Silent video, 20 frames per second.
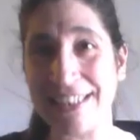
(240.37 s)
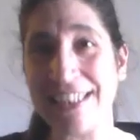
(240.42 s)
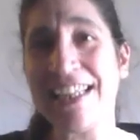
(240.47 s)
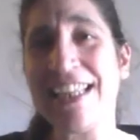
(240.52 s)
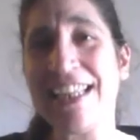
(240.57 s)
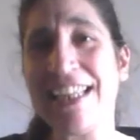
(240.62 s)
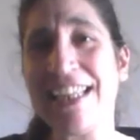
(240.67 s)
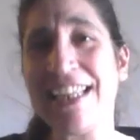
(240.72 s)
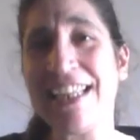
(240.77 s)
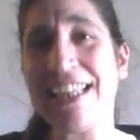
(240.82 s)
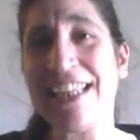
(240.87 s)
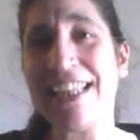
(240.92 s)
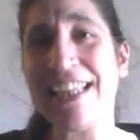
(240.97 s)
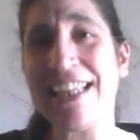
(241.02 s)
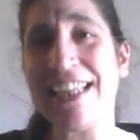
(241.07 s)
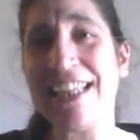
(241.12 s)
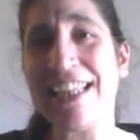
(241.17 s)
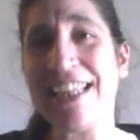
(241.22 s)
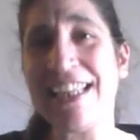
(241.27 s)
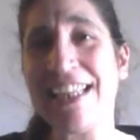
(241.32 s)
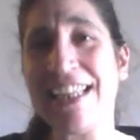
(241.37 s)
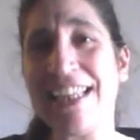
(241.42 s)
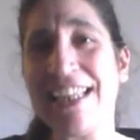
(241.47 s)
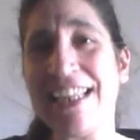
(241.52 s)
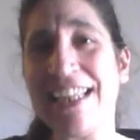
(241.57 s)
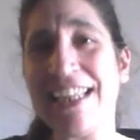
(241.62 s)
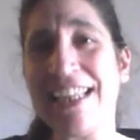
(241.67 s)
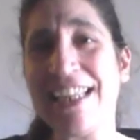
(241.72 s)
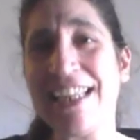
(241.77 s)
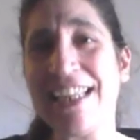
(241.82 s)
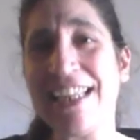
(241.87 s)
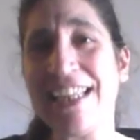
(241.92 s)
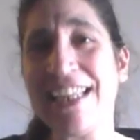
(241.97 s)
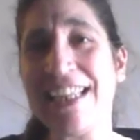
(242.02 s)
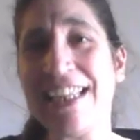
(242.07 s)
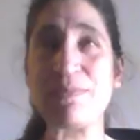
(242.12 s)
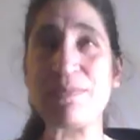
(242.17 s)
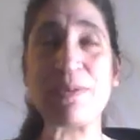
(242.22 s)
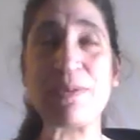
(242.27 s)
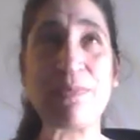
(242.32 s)
natural
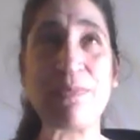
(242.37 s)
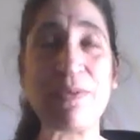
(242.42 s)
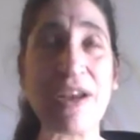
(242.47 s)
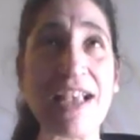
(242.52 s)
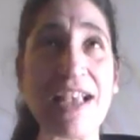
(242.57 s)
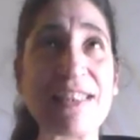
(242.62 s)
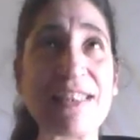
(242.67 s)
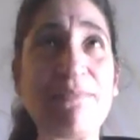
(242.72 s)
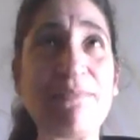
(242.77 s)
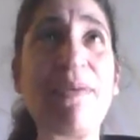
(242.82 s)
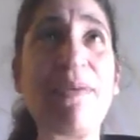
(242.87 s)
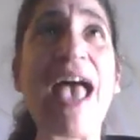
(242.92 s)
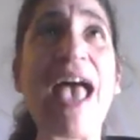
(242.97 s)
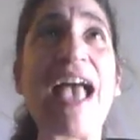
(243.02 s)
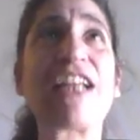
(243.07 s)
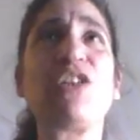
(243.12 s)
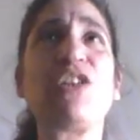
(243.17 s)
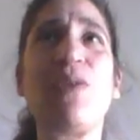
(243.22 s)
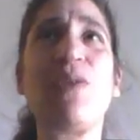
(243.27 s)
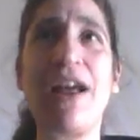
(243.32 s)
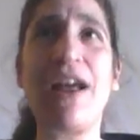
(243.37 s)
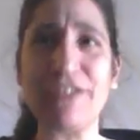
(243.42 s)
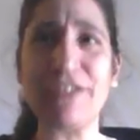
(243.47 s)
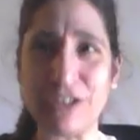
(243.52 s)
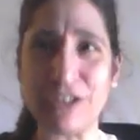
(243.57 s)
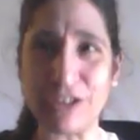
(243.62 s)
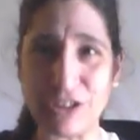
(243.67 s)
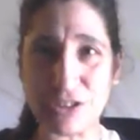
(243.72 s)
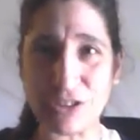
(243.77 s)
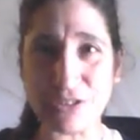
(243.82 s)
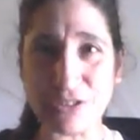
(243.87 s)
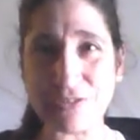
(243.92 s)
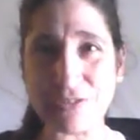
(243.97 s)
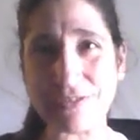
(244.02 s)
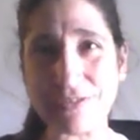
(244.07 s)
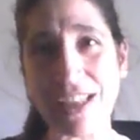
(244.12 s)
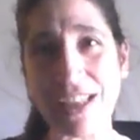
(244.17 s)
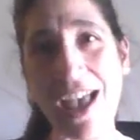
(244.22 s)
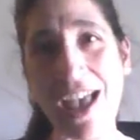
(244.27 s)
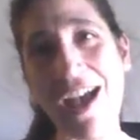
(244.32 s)
equilibrium that the world
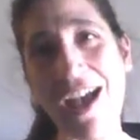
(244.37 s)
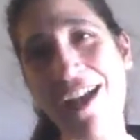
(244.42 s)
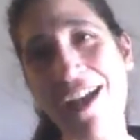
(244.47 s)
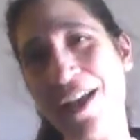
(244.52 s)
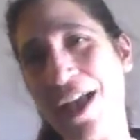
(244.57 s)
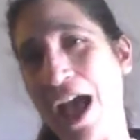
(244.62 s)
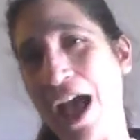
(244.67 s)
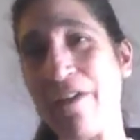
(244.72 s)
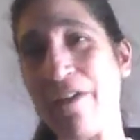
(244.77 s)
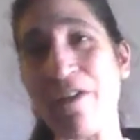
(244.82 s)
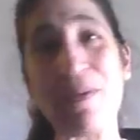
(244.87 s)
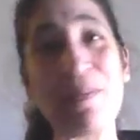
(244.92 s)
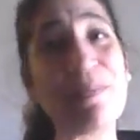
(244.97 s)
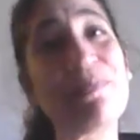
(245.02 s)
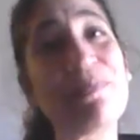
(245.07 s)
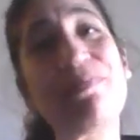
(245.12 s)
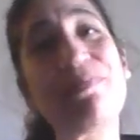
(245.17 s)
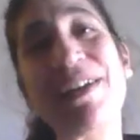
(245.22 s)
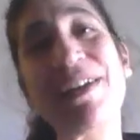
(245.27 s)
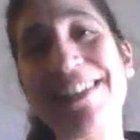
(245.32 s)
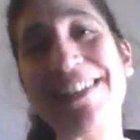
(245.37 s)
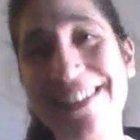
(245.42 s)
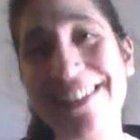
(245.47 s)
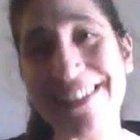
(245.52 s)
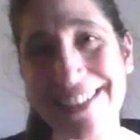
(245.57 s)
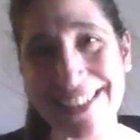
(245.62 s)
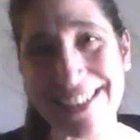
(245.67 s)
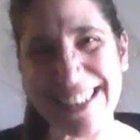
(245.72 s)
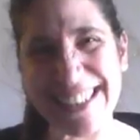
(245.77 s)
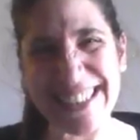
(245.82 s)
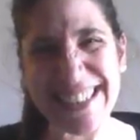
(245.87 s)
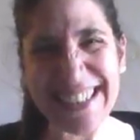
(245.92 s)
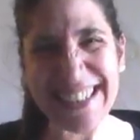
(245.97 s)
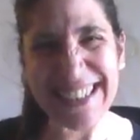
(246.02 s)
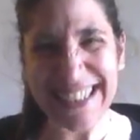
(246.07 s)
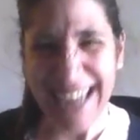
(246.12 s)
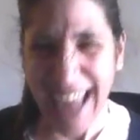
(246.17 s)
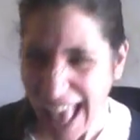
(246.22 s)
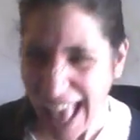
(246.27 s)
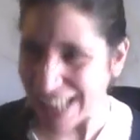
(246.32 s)
is just dying to be set
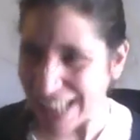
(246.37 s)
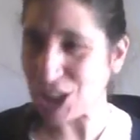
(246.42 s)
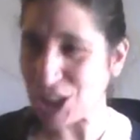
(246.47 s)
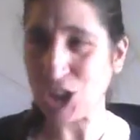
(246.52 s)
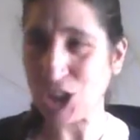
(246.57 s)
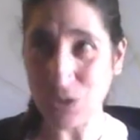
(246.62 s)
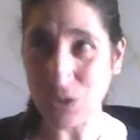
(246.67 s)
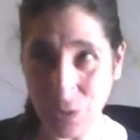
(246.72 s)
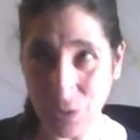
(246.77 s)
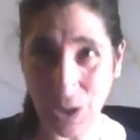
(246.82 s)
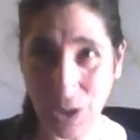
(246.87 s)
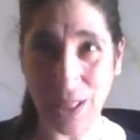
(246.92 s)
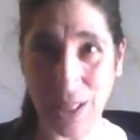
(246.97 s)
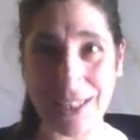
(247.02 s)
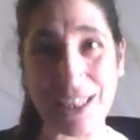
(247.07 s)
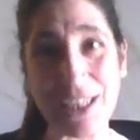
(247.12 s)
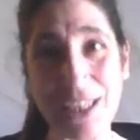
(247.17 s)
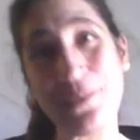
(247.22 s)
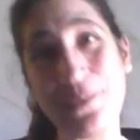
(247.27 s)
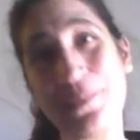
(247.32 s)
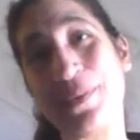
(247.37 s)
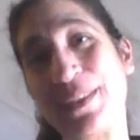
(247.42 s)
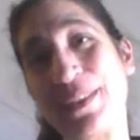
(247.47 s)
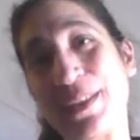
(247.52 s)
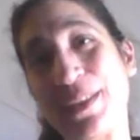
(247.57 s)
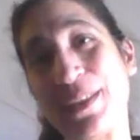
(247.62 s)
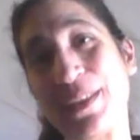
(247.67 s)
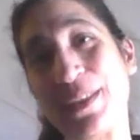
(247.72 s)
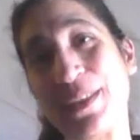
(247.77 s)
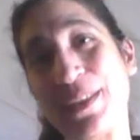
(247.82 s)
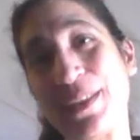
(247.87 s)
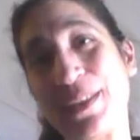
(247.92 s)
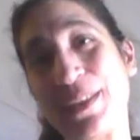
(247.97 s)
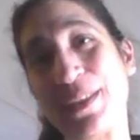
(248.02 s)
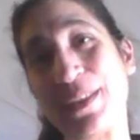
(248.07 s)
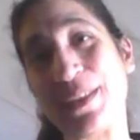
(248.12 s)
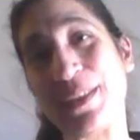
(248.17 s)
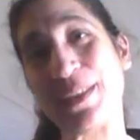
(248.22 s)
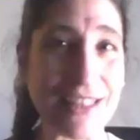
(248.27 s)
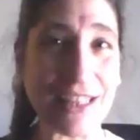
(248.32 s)
back on, okay? Instead of keeping all things
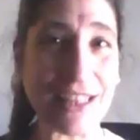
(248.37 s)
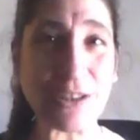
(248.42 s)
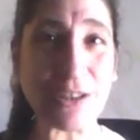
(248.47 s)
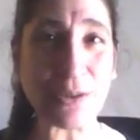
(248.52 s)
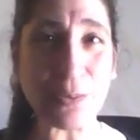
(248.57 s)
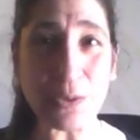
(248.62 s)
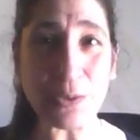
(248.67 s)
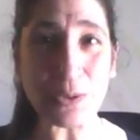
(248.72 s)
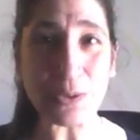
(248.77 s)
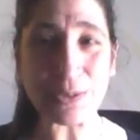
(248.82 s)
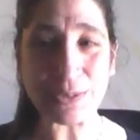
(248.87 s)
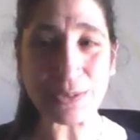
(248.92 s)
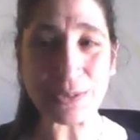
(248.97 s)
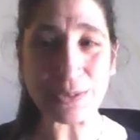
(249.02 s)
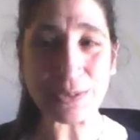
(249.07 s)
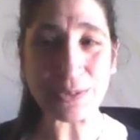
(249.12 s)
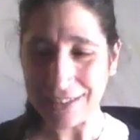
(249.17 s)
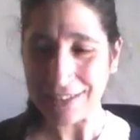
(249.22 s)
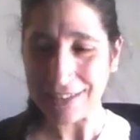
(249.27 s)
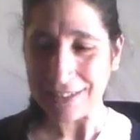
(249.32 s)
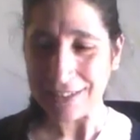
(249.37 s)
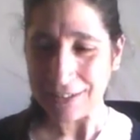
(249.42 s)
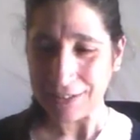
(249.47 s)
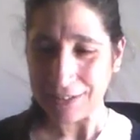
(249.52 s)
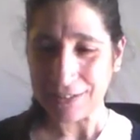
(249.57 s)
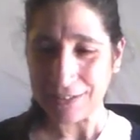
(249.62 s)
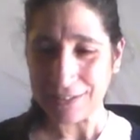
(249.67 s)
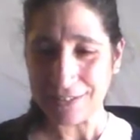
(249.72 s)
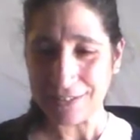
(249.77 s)
penned up like we've got them in there